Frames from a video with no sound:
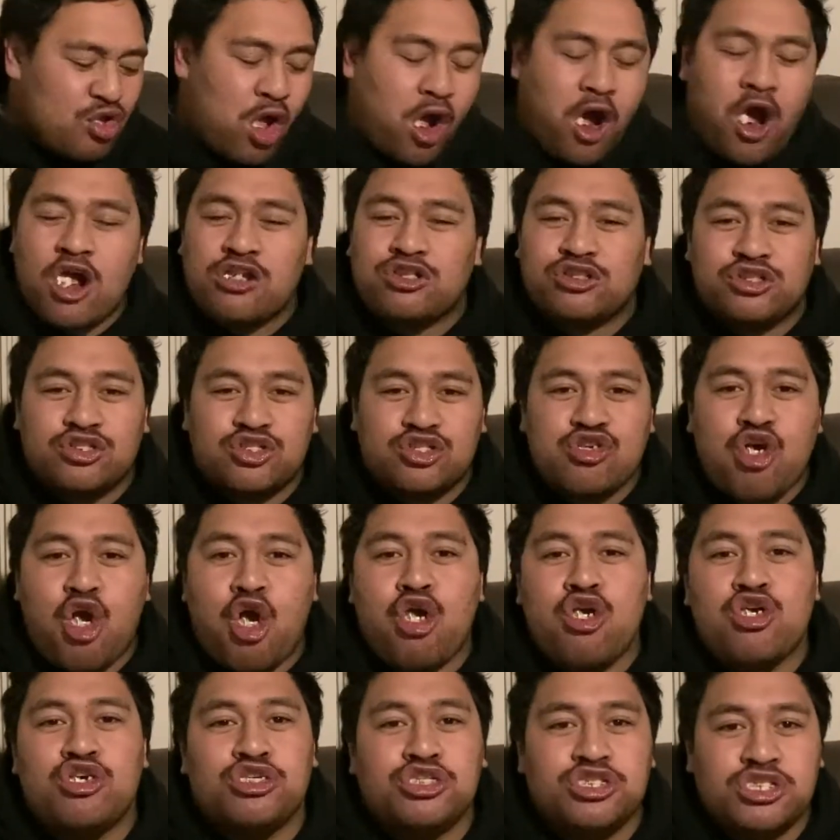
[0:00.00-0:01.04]
I just started
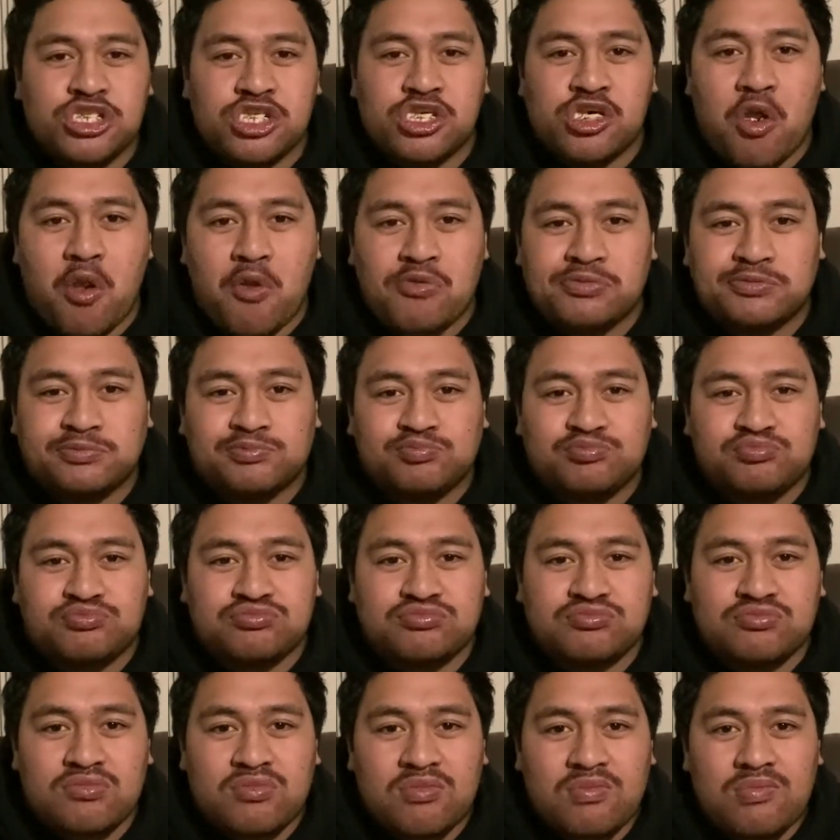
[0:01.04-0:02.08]
eating.
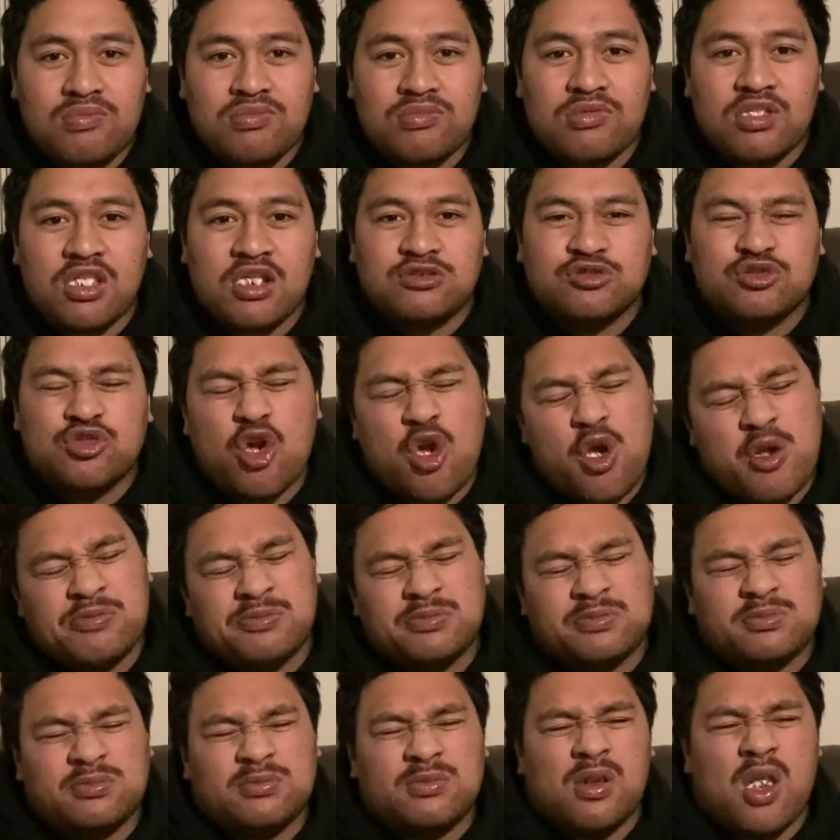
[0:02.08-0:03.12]
So,
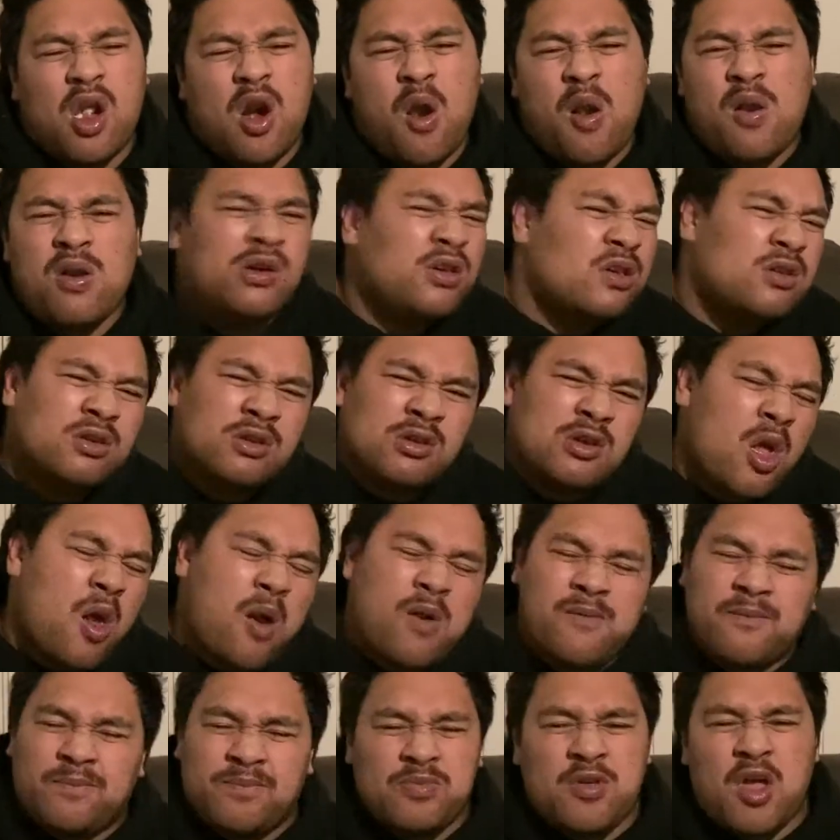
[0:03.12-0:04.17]

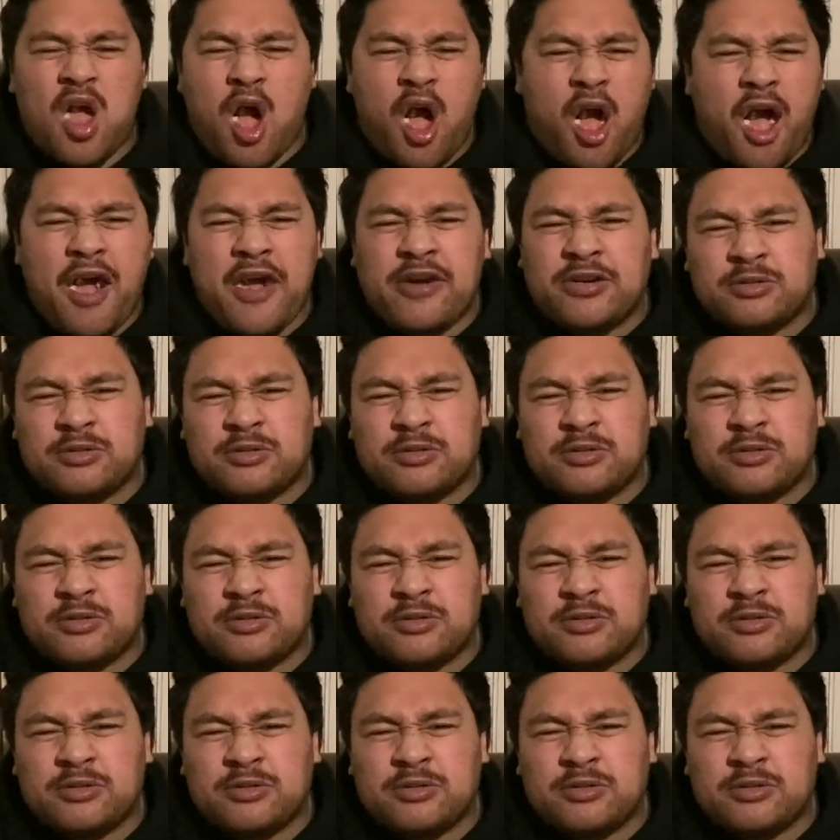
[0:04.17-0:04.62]
nah.